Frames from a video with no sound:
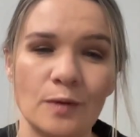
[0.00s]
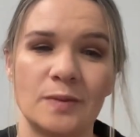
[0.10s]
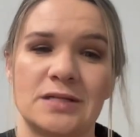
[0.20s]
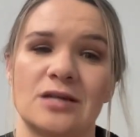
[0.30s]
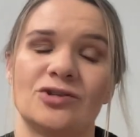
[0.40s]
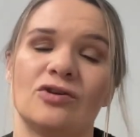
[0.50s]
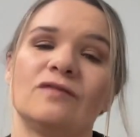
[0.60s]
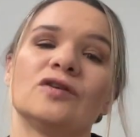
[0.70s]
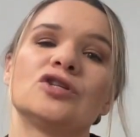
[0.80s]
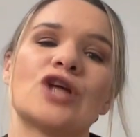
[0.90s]
potential of
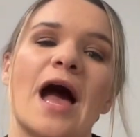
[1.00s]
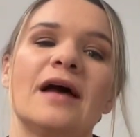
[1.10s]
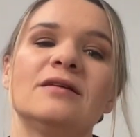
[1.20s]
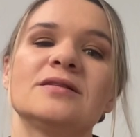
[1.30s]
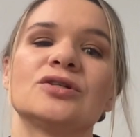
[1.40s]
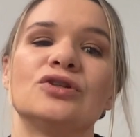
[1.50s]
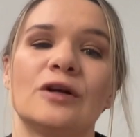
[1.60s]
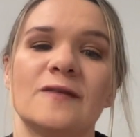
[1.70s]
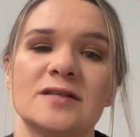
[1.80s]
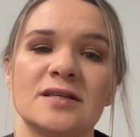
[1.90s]
your child's
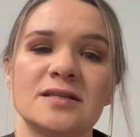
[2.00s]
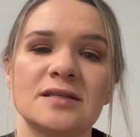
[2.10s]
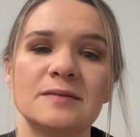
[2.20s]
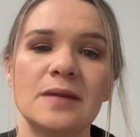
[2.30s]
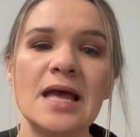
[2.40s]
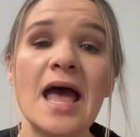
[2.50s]
nervous system